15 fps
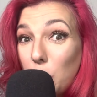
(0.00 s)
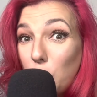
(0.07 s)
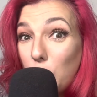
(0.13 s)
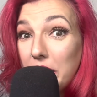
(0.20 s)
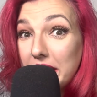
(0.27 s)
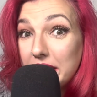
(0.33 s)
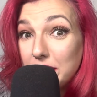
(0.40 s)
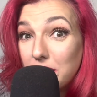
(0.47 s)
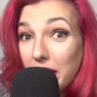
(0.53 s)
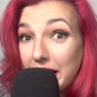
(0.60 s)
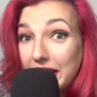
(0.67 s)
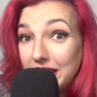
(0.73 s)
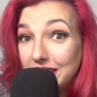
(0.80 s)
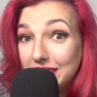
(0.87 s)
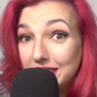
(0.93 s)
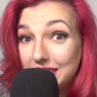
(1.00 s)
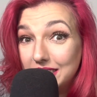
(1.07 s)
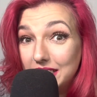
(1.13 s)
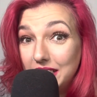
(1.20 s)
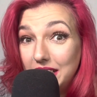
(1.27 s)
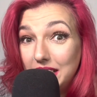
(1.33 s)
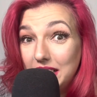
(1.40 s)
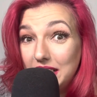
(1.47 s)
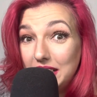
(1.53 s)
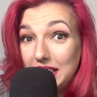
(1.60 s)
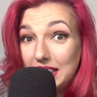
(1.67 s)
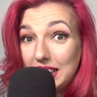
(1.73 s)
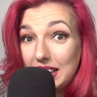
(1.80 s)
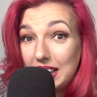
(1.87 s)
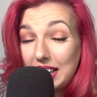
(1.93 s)
Weird, right?
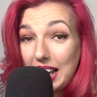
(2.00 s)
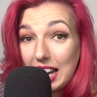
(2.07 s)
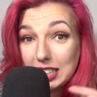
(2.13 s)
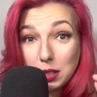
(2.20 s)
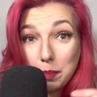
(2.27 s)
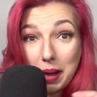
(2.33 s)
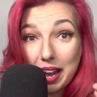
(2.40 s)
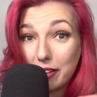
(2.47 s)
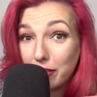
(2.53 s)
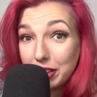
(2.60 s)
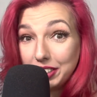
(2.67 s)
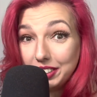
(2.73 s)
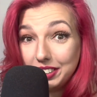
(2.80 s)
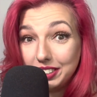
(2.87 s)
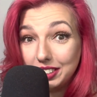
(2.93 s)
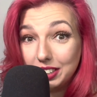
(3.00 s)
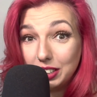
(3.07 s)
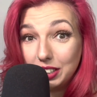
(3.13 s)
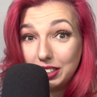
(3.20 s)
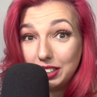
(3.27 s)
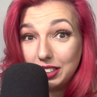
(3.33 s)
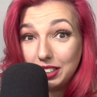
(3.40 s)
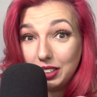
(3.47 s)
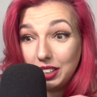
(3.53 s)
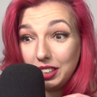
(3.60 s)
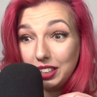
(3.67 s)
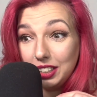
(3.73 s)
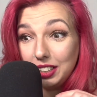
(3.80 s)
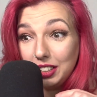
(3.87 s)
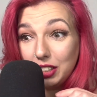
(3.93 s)
As a parent,
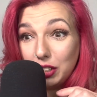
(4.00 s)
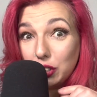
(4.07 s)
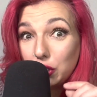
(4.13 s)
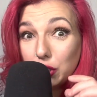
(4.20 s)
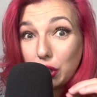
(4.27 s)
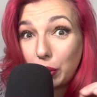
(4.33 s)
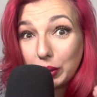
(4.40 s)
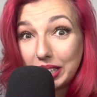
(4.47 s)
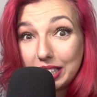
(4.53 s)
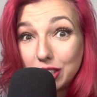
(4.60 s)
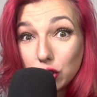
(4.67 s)
you don't get the